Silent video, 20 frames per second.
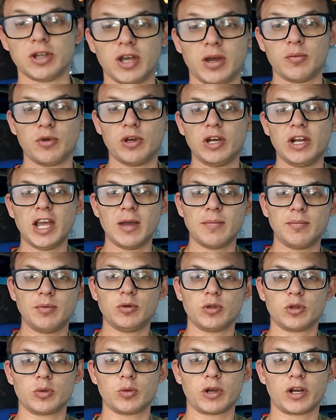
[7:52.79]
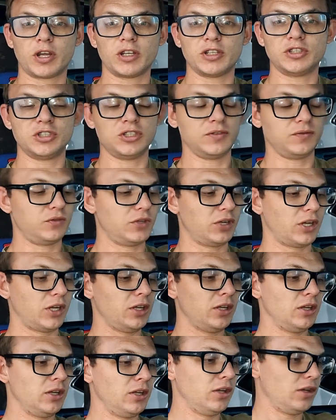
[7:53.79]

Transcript: I'm really happy with what I achieved today.